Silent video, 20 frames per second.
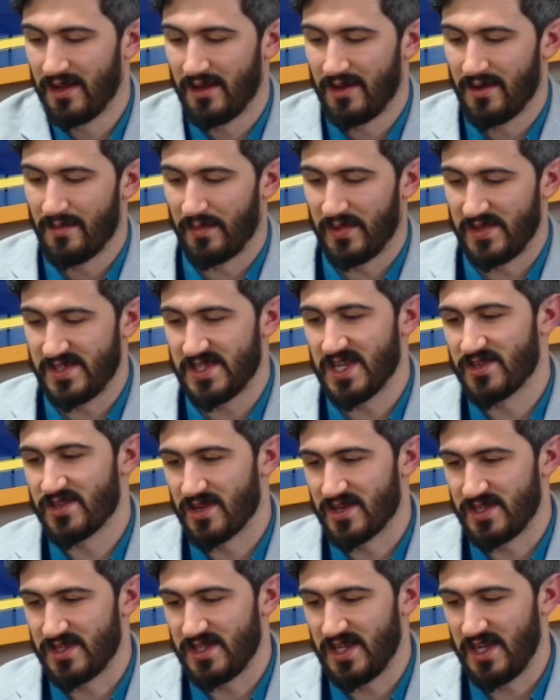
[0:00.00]
But it's
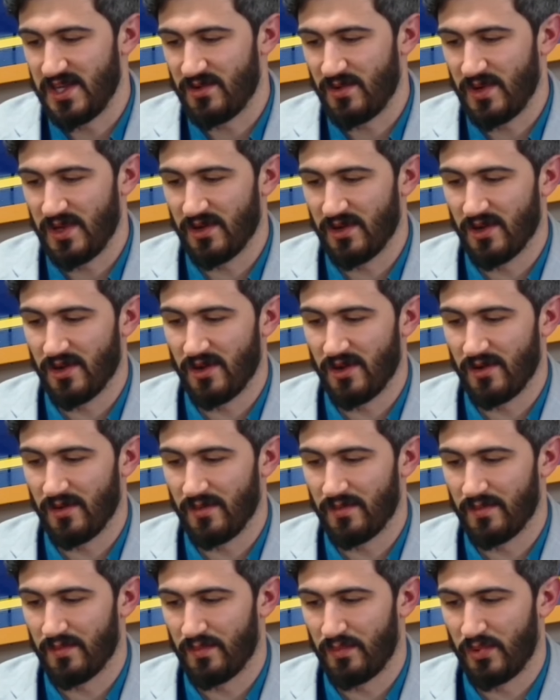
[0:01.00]
interesting to see Twitter
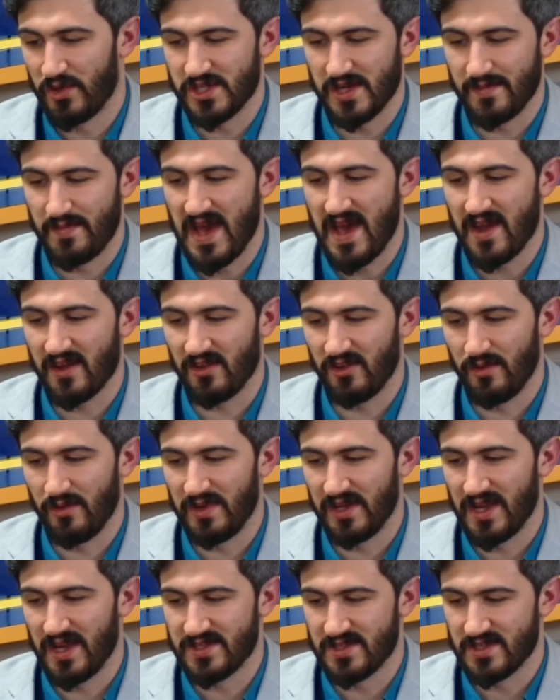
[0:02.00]
pushing back a little
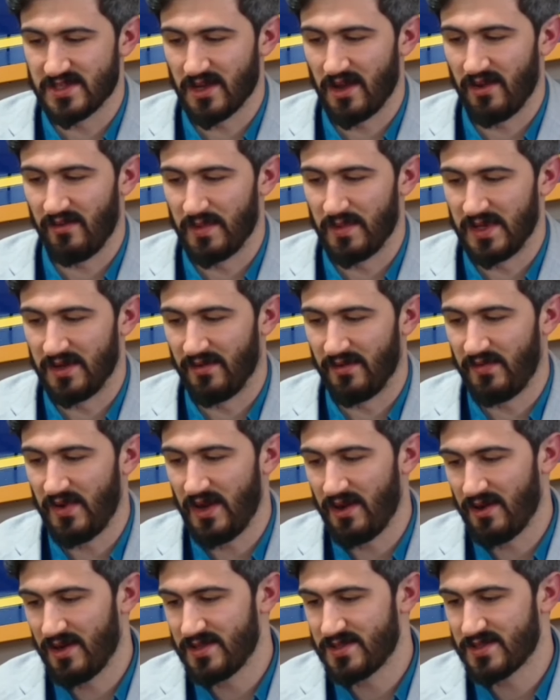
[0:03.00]
bit against this government
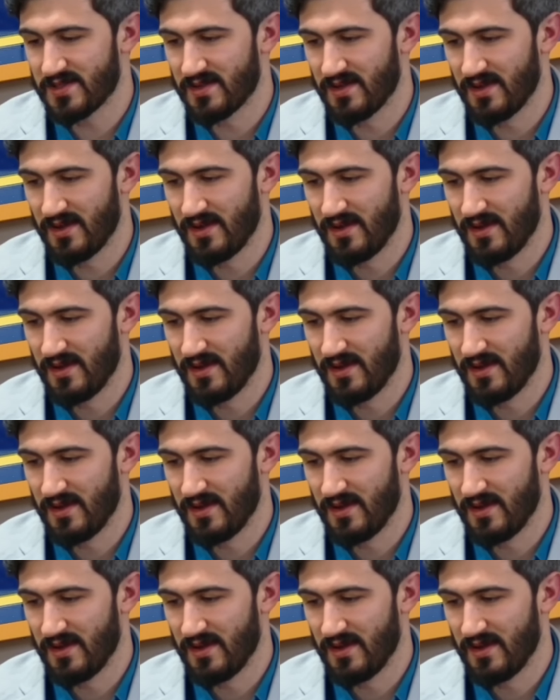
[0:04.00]
interference.